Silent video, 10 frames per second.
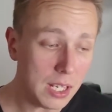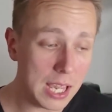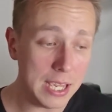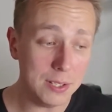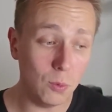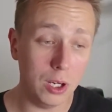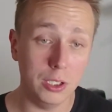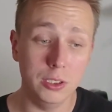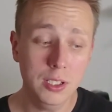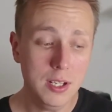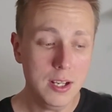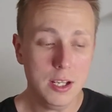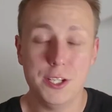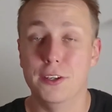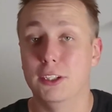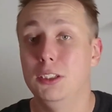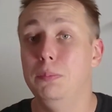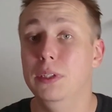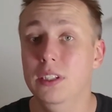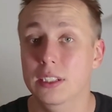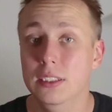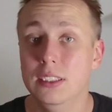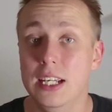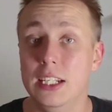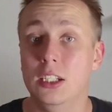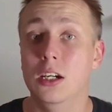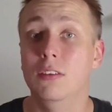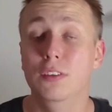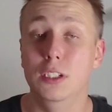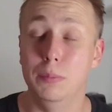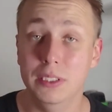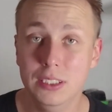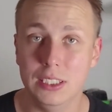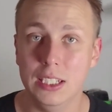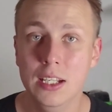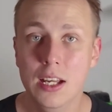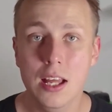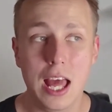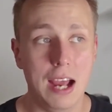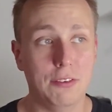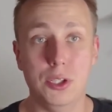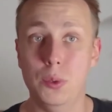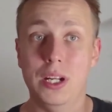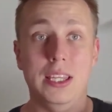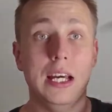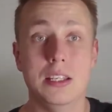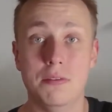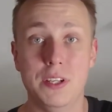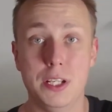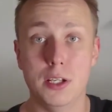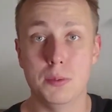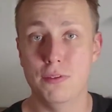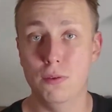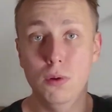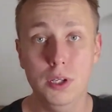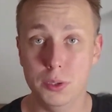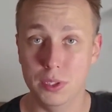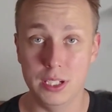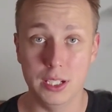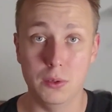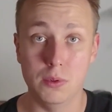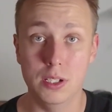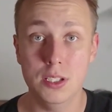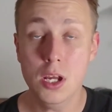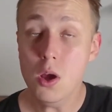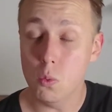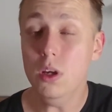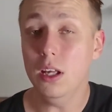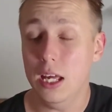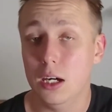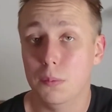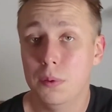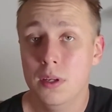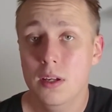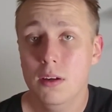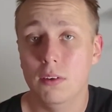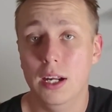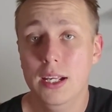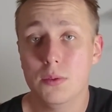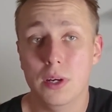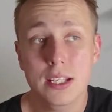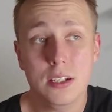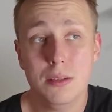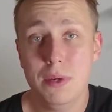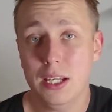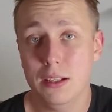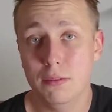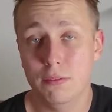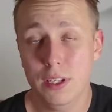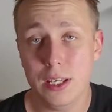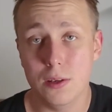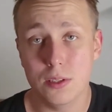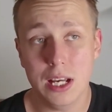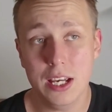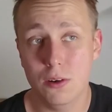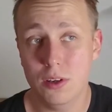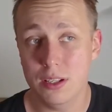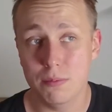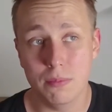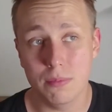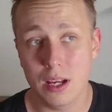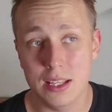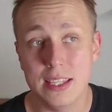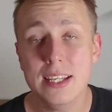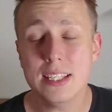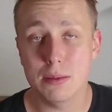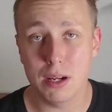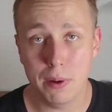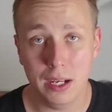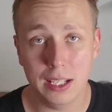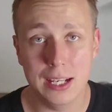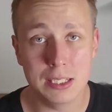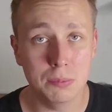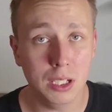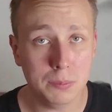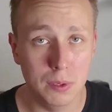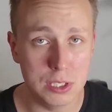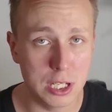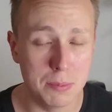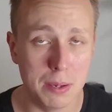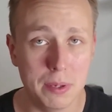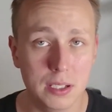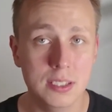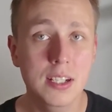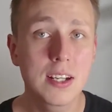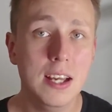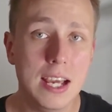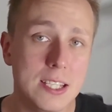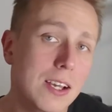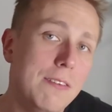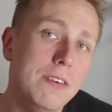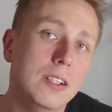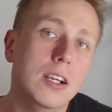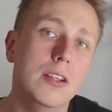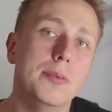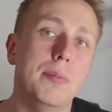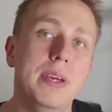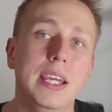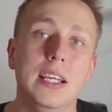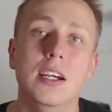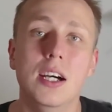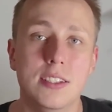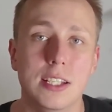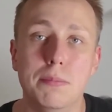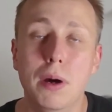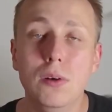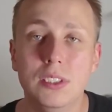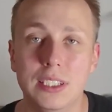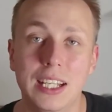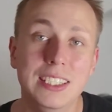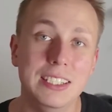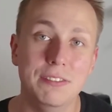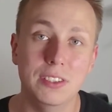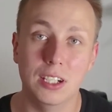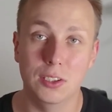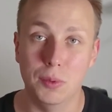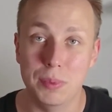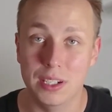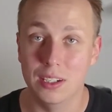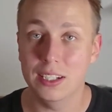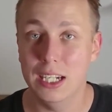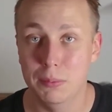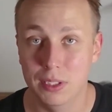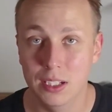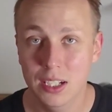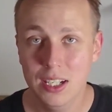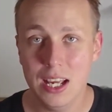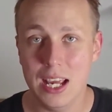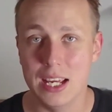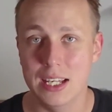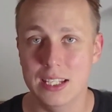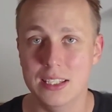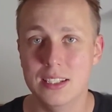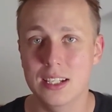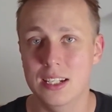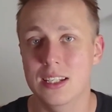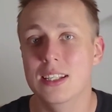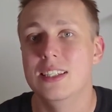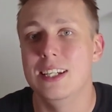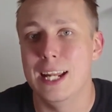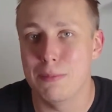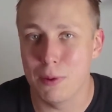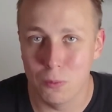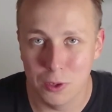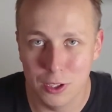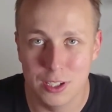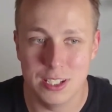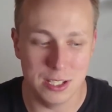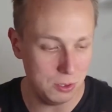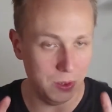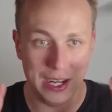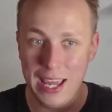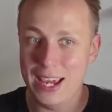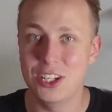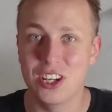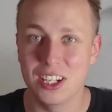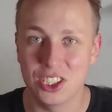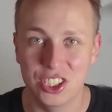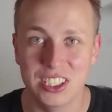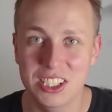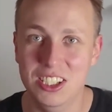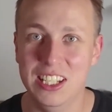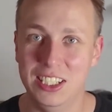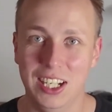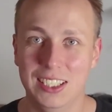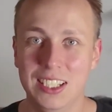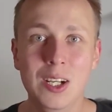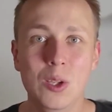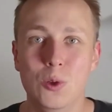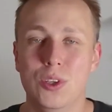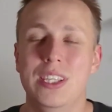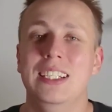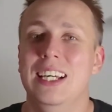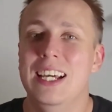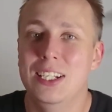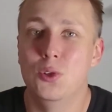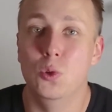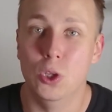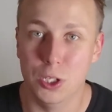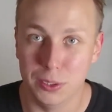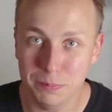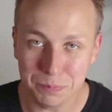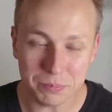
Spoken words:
And while your experience and comfortability after doing 1,000 videos before doing the other ones will help, right? When I started making videos, I had already a decent amount of podcasts and blog posts under my belt. And so I felt comfortable making content and posting. I just didn't feel comfortable being on camera and enunciating my words and doing hand gestures and all that jazz. Those are things I had to learn.